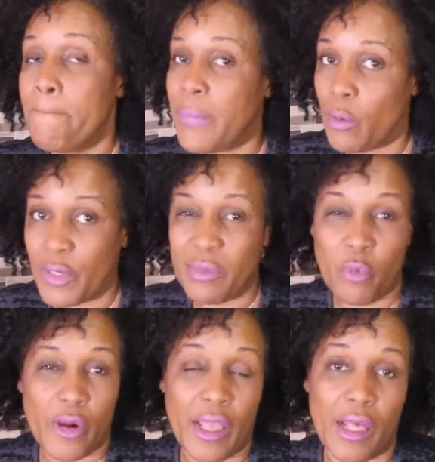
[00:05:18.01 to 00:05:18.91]
but with
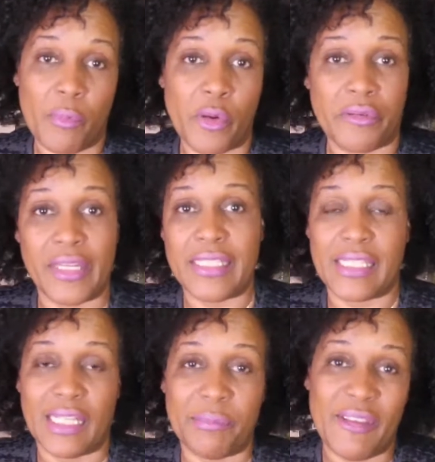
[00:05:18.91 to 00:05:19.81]
more elbow
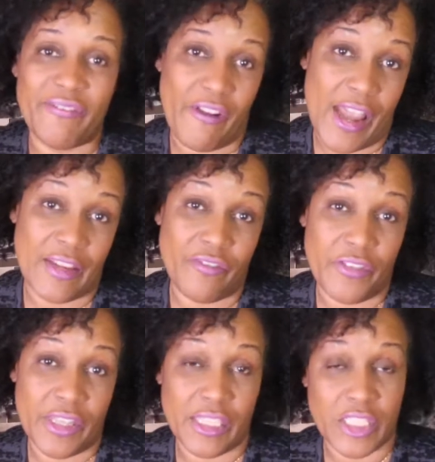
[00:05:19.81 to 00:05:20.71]
grease, it'll be fine
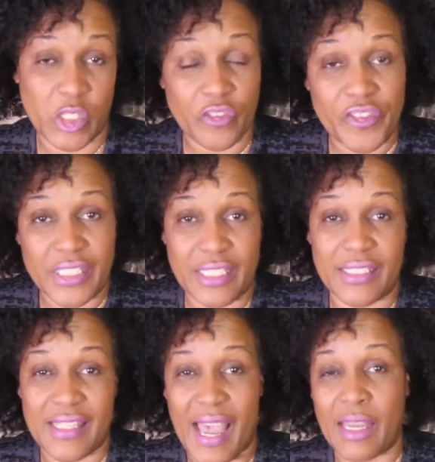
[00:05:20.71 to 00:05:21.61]
for the
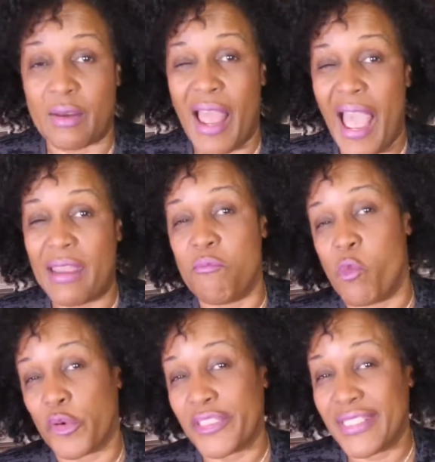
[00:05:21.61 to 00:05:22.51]
surfaces that had
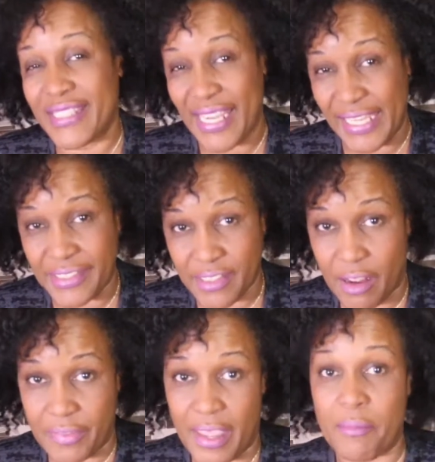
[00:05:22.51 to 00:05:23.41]
more stains
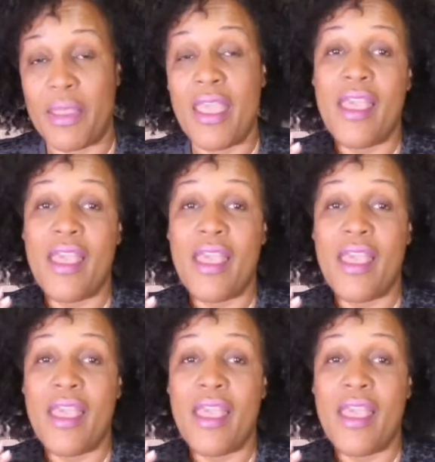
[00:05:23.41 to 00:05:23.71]
on them.